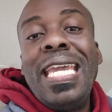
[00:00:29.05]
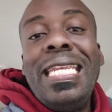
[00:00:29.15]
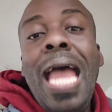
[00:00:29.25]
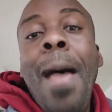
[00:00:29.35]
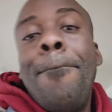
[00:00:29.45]
I
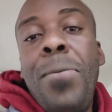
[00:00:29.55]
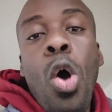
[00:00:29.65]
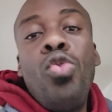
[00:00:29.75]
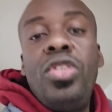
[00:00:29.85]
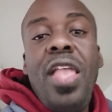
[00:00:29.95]
cannot
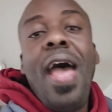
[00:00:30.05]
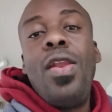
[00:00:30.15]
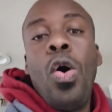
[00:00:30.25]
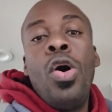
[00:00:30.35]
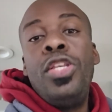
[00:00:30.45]
post
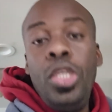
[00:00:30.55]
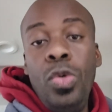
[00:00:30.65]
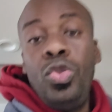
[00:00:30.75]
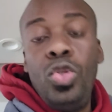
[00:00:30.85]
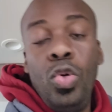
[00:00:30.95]
that on
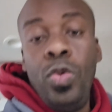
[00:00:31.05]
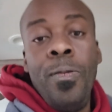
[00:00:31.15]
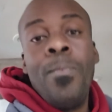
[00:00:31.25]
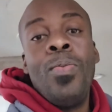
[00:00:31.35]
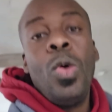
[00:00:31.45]
YouTube.